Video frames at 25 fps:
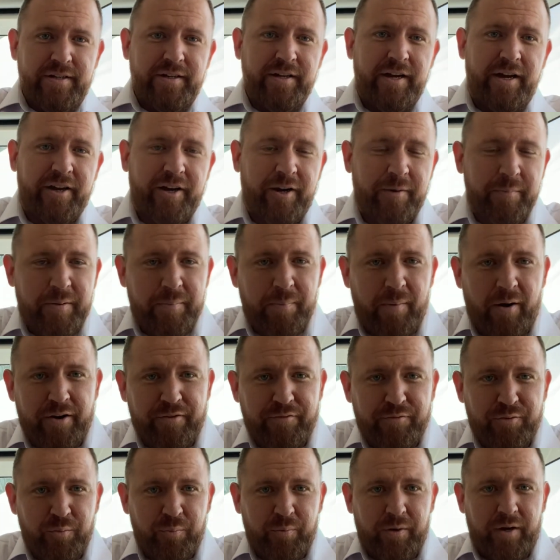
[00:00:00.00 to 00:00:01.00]
I gotta be
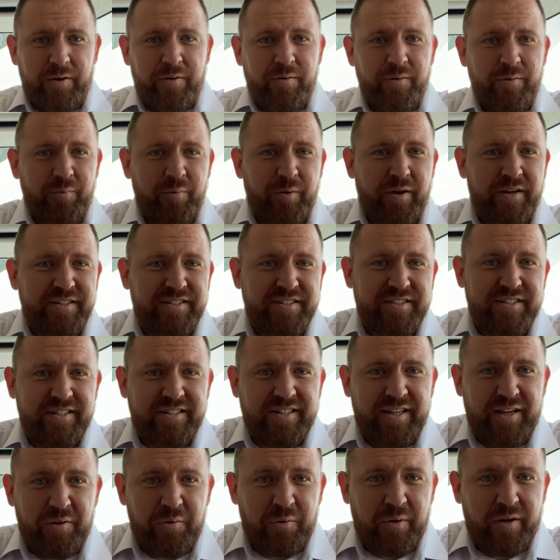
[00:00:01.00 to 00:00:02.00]
mindful when I, when I sit
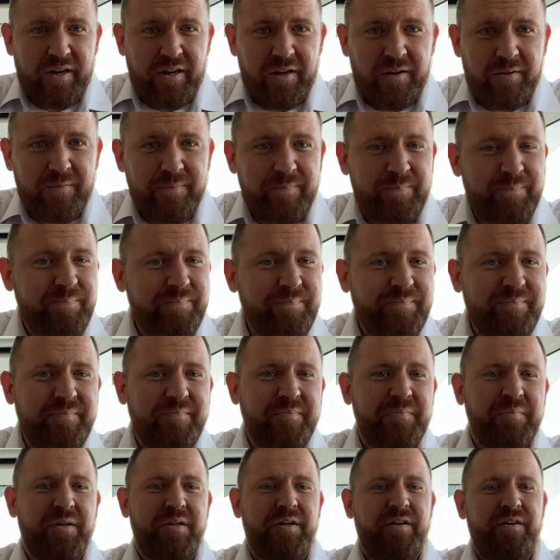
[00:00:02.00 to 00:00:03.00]
down right now.
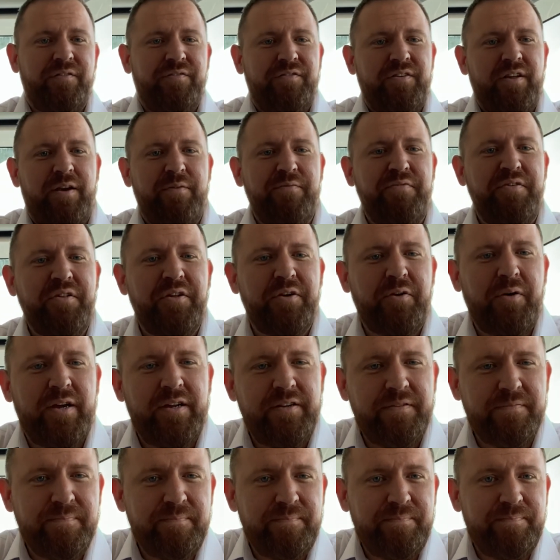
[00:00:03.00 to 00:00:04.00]
But uh, if not, I'm feeling
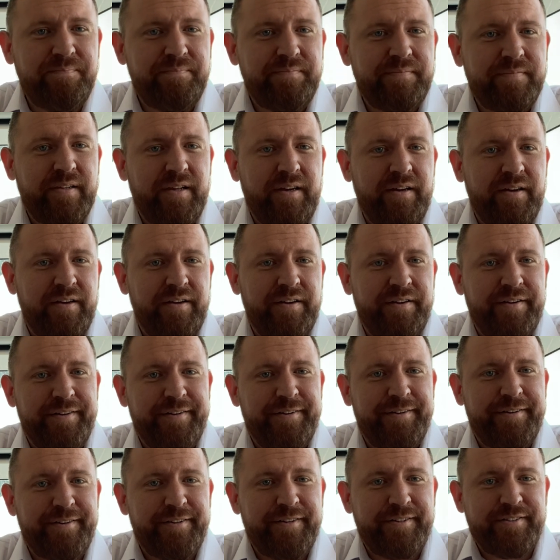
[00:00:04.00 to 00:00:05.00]
great
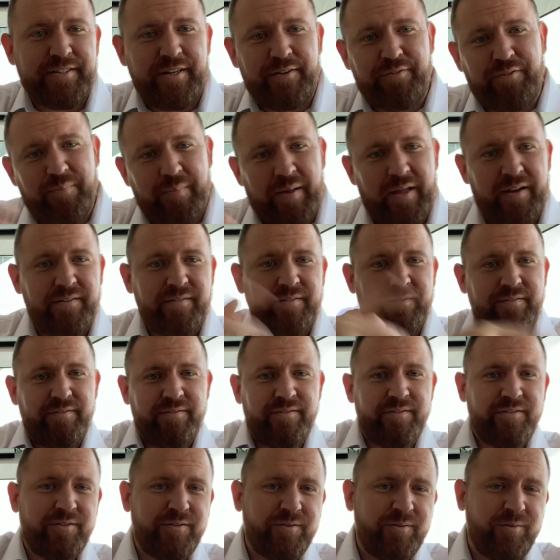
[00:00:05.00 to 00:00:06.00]
uh, aside from that
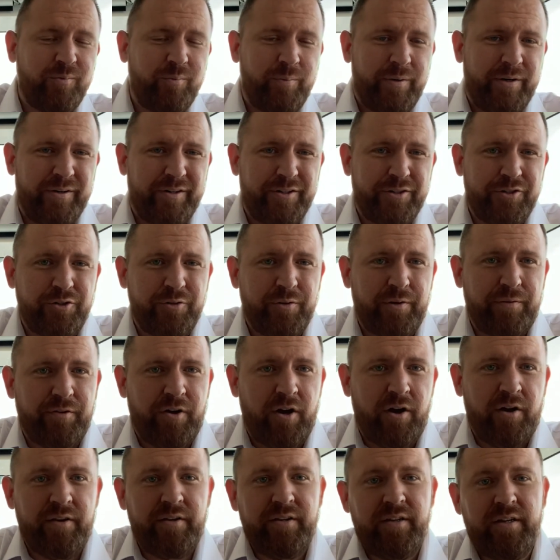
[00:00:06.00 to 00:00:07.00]
weird issue I've
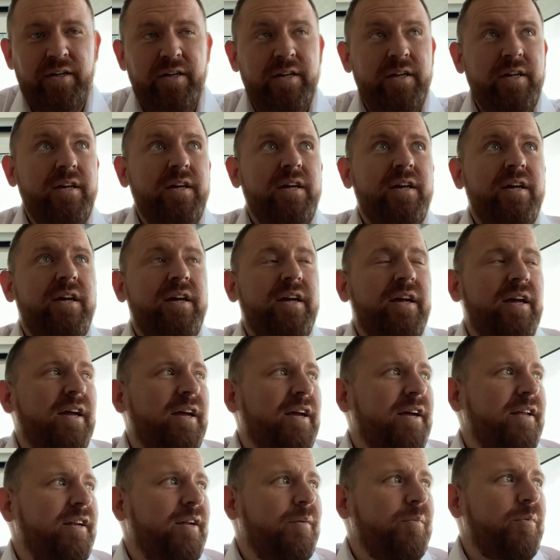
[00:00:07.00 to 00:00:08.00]
got.
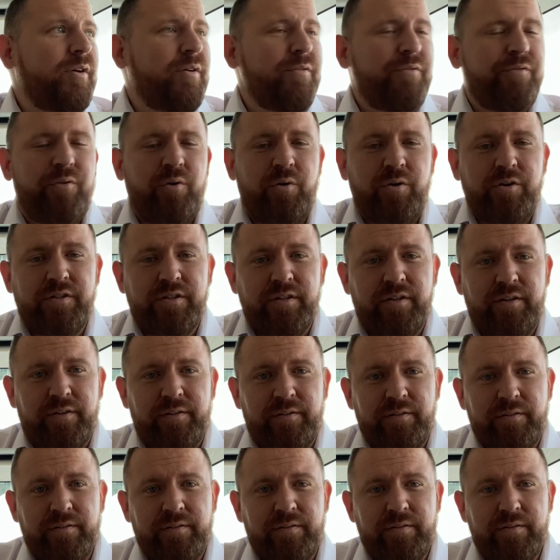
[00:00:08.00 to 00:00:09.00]
And I'm looking forward to
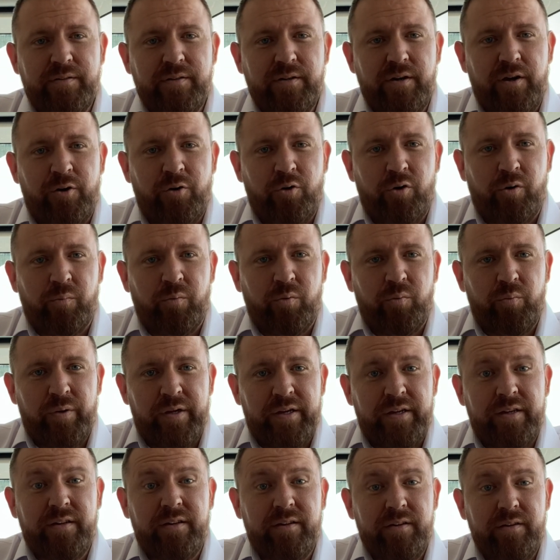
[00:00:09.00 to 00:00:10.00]
a normal
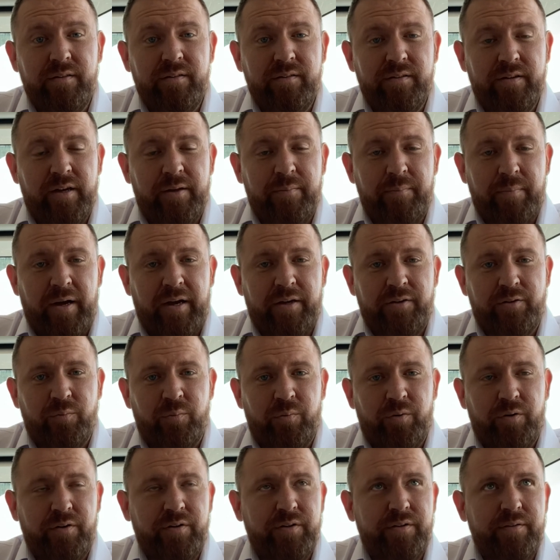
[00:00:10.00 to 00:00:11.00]
week, getting back to
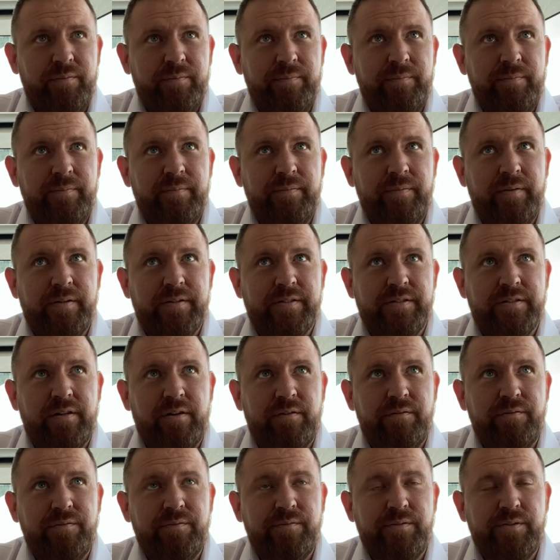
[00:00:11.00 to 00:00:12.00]
work and stuff.
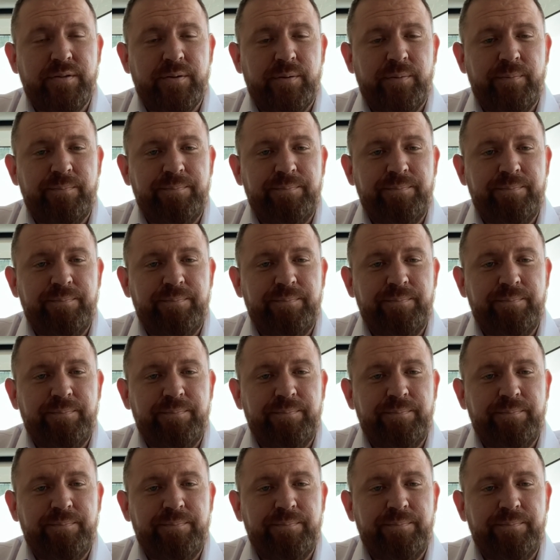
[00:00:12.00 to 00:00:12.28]
So